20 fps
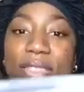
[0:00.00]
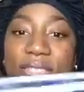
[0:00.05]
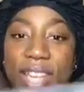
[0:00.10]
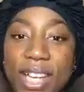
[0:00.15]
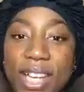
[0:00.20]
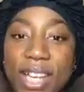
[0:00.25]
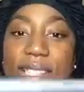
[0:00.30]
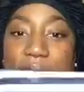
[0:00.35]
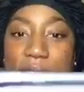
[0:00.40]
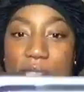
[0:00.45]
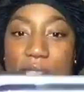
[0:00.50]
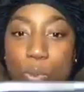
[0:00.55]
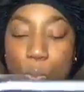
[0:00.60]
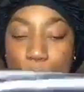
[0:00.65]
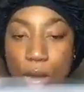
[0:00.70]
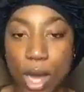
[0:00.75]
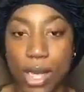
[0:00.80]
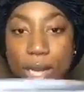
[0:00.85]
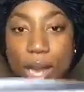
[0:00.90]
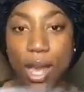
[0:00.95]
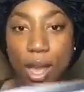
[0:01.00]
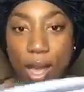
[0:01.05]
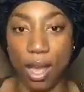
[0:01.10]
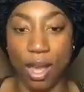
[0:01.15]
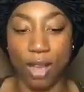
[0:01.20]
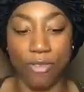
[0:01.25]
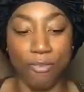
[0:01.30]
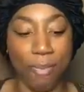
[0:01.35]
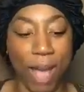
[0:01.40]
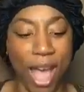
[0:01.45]
this is one
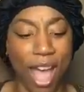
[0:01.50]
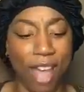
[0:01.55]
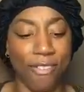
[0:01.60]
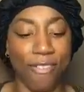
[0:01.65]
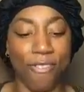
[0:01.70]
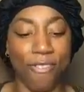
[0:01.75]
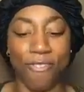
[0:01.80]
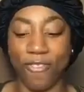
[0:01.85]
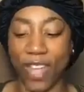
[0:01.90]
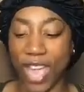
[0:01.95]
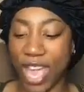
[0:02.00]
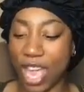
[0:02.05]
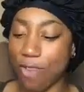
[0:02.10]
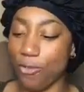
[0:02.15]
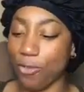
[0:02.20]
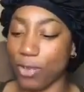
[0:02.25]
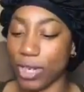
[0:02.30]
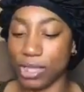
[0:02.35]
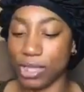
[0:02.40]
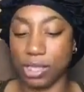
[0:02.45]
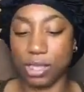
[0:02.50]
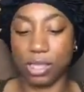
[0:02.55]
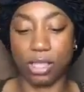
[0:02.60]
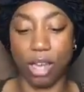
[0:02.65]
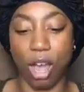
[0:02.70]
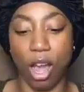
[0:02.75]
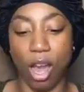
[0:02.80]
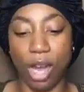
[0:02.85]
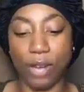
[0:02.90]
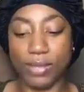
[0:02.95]
of my favorite
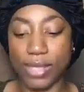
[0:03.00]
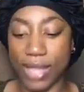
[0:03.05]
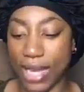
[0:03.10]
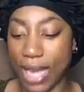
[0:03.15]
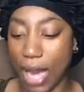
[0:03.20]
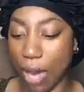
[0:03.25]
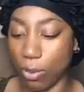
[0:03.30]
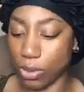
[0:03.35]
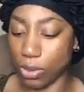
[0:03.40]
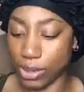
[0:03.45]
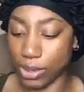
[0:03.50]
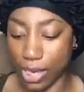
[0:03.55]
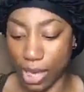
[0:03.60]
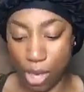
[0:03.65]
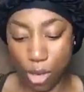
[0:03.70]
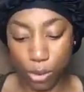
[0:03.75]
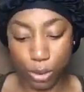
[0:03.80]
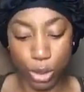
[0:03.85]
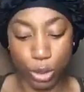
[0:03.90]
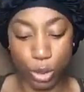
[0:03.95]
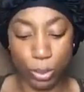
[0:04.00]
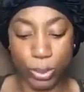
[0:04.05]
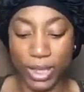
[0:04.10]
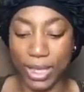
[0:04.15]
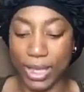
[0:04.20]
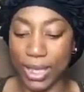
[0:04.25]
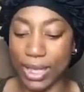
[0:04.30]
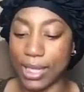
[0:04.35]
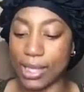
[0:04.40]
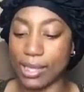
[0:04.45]
scarves. And I will tell you
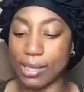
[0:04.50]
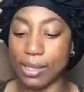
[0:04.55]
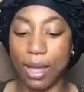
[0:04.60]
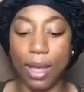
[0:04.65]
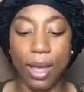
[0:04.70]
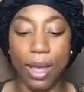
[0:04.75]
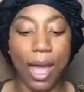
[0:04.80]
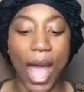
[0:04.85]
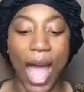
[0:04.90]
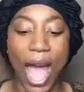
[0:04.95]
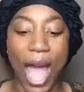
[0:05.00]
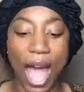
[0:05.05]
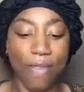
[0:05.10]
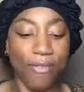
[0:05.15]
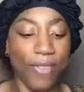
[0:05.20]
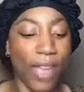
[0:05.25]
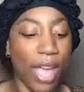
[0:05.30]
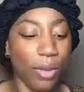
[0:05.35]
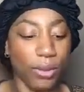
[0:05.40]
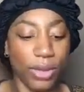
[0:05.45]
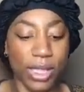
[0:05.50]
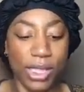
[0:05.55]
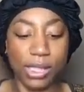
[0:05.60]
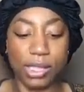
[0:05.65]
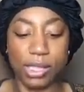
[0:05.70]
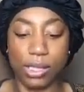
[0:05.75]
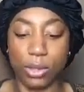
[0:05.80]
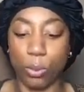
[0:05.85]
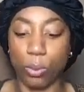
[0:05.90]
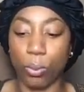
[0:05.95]
because I found
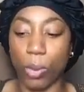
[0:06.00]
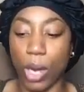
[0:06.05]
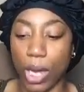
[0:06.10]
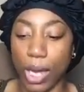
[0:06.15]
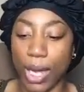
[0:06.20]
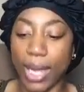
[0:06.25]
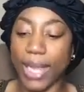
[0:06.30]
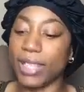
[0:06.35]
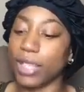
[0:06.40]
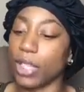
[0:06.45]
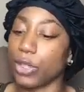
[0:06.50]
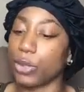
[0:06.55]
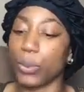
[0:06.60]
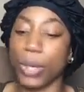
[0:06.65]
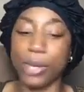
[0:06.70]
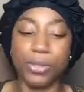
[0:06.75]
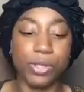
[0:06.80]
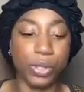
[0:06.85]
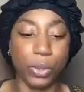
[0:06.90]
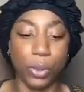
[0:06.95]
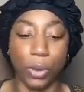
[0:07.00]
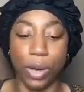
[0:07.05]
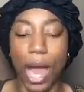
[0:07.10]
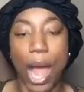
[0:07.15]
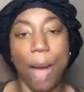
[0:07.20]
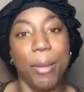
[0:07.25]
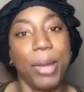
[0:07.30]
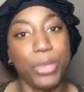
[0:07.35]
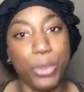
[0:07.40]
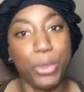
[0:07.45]
this in the thrift store.
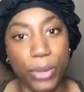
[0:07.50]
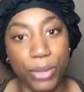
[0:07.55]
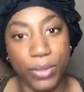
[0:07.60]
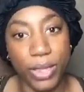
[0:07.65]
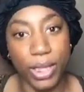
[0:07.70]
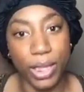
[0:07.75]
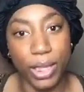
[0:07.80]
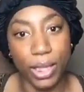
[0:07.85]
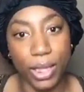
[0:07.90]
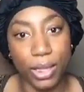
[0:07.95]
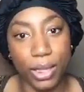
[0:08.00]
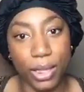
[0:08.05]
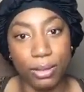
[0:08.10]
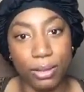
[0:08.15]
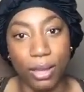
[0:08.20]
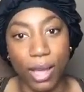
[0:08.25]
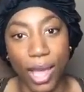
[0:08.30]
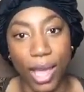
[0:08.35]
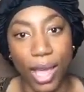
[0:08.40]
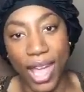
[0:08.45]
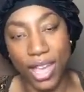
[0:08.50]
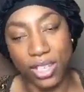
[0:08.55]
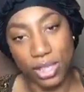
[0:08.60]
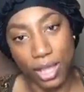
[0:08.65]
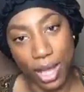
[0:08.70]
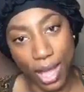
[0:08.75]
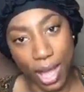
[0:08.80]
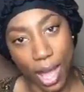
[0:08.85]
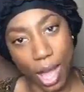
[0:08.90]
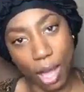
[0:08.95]
I'm a thrift kid.
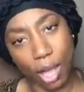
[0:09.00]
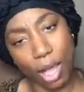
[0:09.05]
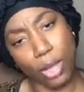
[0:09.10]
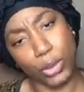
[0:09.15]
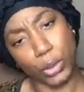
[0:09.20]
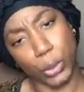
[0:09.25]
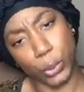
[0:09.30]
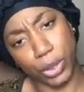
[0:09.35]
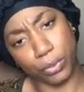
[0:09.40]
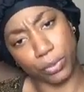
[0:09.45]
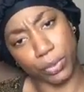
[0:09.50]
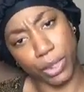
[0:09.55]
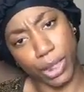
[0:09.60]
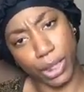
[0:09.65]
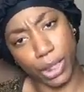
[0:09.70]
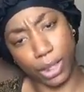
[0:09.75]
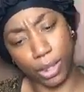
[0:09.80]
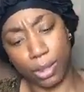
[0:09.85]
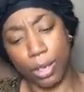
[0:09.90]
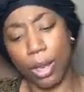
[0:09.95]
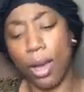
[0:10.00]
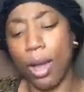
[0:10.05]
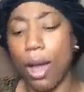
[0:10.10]
Hashtag thrift kid.